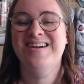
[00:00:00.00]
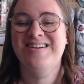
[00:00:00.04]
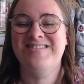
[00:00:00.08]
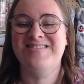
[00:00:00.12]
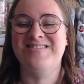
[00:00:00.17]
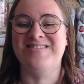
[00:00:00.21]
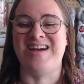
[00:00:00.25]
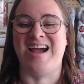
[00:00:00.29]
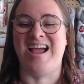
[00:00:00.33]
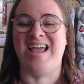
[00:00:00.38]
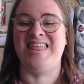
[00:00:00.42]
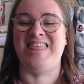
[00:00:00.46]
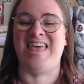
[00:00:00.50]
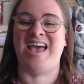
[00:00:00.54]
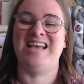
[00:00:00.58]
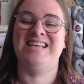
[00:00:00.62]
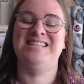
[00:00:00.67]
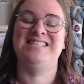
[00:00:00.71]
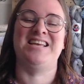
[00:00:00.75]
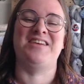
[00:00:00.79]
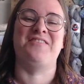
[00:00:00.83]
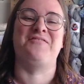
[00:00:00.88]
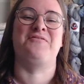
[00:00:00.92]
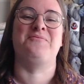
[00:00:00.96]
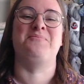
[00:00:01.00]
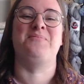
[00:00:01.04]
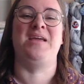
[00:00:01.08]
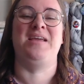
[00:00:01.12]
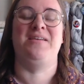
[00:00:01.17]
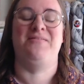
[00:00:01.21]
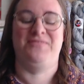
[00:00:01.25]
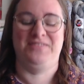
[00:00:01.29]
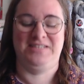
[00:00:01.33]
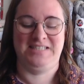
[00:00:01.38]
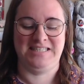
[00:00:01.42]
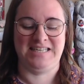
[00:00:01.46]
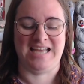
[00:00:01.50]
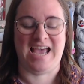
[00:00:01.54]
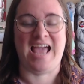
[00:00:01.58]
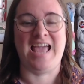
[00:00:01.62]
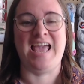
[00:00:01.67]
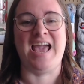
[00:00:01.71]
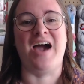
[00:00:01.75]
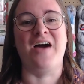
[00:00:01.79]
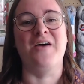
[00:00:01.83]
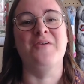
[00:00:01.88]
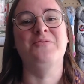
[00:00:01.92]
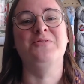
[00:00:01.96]
right, that is it for me for today.
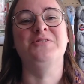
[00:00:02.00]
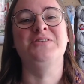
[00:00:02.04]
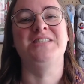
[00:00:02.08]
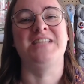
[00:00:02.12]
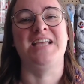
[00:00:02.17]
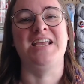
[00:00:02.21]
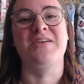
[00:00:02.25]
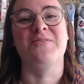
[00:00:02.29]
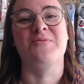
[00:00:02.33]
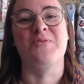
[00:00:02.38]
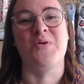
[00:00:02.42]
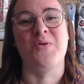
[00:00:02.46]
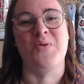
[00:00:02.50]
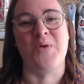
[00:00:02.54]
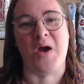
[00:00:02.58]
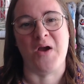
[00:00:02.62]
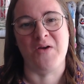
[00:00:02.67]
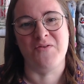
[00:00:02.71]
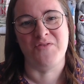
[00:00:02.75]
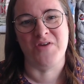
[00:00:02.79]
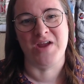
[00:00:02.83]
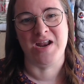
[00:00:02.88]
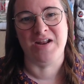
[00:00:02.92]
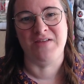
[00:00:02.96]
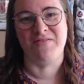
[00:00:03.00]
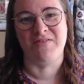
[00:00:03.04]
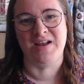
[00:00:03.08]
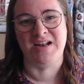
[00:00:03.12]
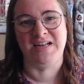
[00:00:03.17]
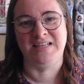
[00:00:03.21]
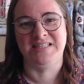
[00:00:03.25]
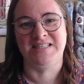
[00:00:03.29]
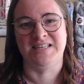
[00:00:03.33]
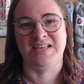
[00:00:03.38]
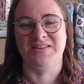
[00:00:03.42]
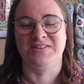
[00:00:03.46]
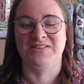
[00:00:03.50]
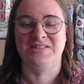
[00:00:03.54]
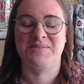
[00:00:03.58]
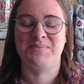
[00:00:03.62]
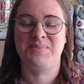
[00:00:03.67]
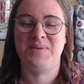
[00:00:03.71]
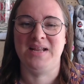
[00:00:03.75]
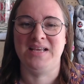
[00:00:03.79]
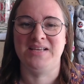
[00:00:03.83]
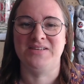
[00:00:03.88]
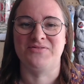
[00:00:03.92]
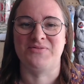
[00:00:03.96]
I will see you all really, really soon. So
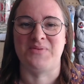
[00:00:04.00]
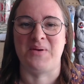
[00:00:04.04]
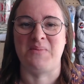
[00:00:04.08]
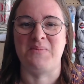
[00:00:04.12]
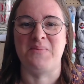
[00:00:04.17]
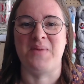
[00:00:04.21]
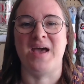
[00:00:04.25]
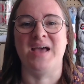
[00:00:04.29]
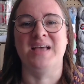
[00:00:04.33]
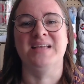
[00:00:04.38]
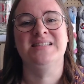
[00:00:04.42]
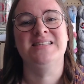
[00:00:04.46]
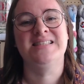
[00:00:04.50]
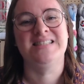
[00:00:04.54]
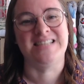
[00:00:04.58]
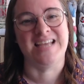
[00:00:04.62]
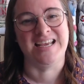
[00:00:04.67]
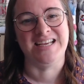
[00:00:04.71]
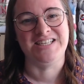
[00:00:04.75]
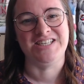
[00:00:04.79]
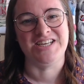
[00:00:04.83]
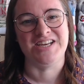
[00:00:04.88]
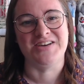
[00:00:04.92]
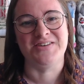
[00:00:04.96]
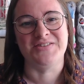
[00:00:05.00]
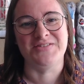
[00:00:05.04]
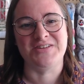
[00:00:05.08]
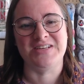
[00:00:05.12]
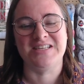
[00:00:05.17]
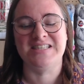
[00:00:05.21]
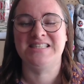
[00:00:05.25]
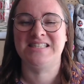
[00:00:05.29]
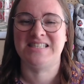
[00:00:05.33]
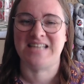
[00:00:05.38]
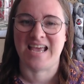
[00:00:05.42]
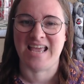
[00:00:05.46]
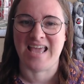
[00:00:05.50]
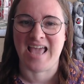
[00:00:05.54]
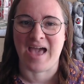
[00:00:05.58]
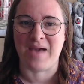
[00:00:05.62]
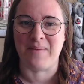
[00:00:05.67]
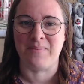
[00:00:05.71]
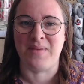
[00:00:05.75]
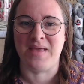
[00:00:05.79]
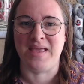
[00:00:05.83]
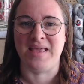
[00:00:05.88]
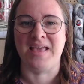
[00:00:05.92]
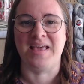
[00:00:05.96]
please remember, stay chilled, stay
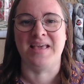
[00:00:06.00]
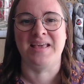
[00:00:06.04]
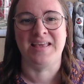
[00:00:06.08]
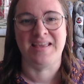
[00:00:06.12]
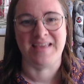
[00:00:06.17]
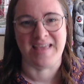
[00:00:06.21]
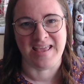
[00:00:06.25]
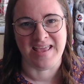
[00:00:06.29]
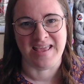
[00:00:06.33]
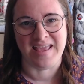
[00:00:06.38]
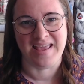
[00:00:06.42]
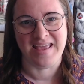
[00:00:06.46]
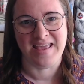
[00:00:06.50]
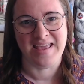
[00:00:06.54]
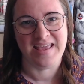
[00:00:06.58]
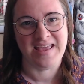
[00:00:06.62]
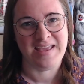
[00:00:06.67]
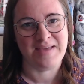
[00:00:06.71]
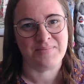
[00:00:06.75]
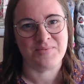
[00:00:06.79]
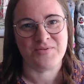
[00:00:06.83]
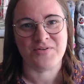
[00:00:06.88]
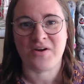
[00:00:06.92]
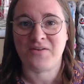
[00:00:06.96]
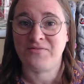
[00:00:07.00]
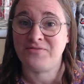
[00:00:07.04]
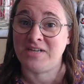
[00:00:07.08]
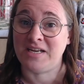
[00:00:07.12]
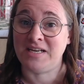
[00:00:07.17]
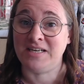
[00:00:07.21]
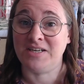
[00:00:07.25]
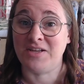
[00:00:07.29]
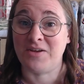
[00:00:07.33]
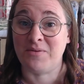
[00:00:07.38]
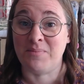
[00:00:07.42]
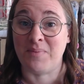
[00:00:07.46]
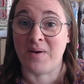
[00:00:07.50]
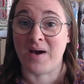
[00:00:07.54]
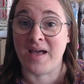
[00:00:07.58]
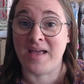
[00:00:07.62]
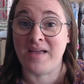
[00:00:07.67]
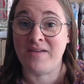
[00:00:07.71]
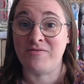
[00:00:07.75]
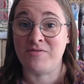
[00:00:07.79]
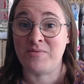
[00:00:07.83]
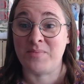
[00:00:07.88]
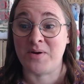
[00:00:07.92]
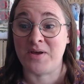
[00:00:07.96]
happy and keep crafting. Goodbye,
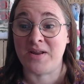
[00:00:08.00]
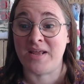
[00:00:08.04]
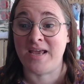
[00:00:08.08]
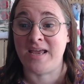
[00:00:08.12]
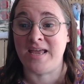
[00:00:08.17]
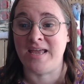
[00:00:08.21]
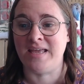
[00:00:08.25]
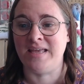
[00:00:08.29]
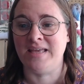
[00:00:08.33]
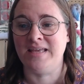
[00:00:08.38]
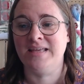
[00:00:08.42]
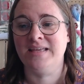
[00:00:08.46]
everybody.